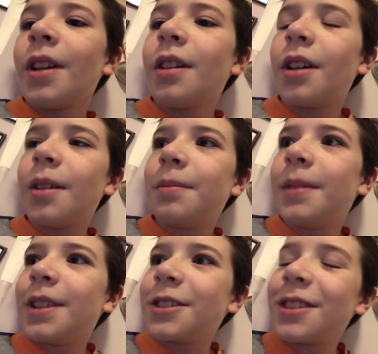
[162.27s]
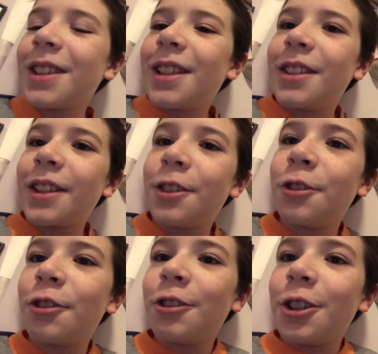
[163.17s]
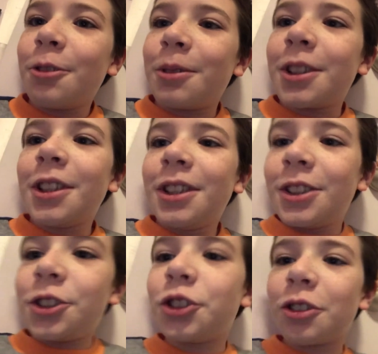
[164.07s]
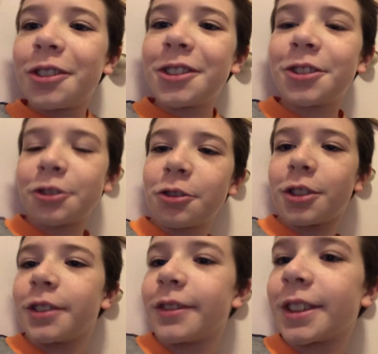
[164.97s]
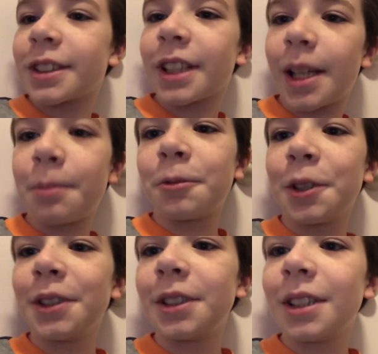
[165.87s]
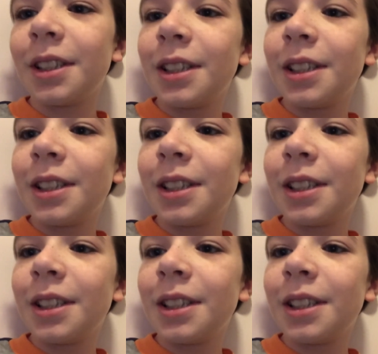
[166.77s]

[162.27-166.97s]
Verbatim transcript: Um, I enjoyed that and like you don't know what Jonah's story of escape was.